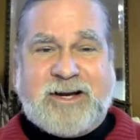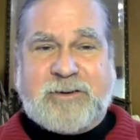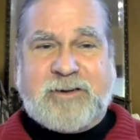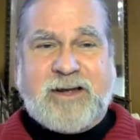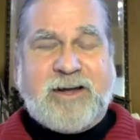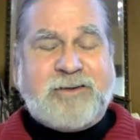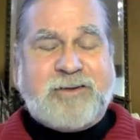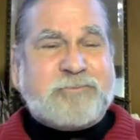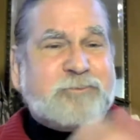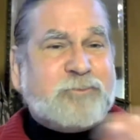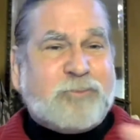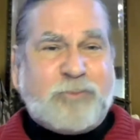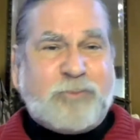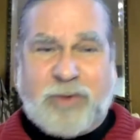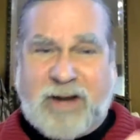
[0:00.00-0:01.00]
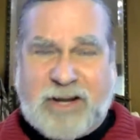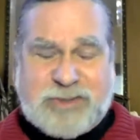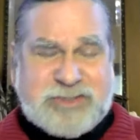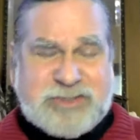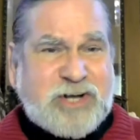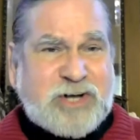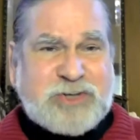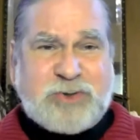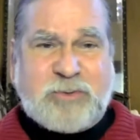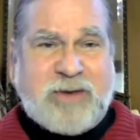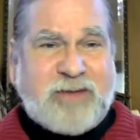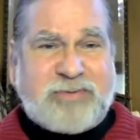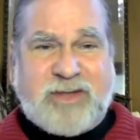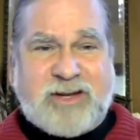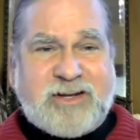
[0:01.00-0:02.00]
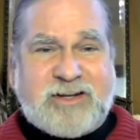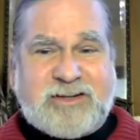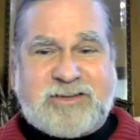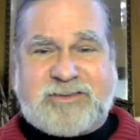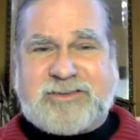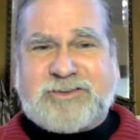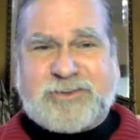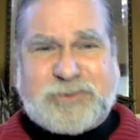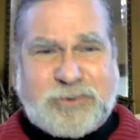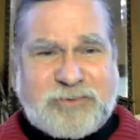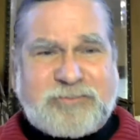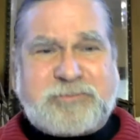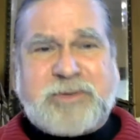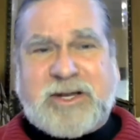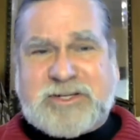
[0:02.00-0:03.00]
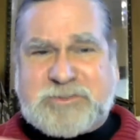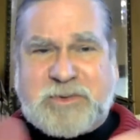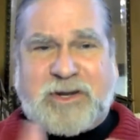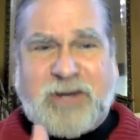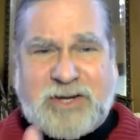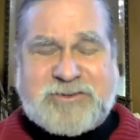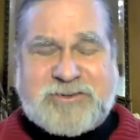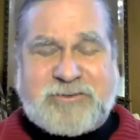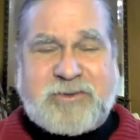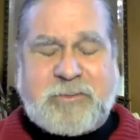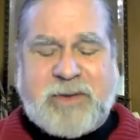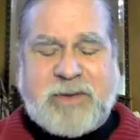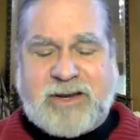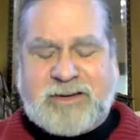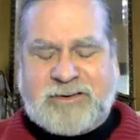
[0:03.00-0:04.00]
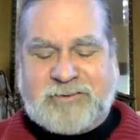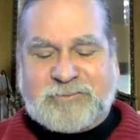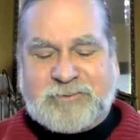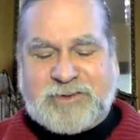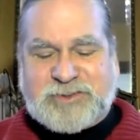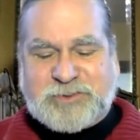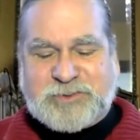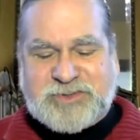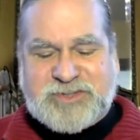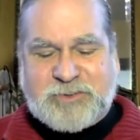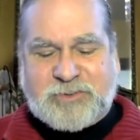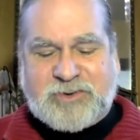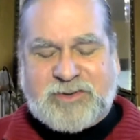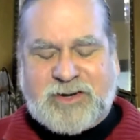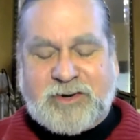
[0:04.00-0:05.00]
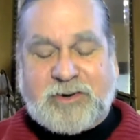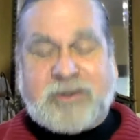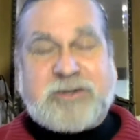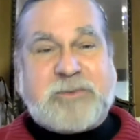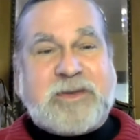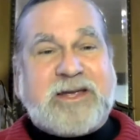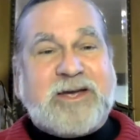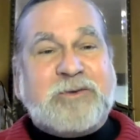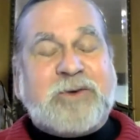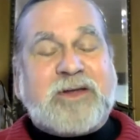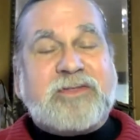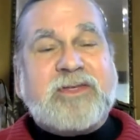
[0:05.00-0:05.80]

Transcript: and what I just talked to you about, that it is sort of placed because of the pagan rituals that were there to begin with.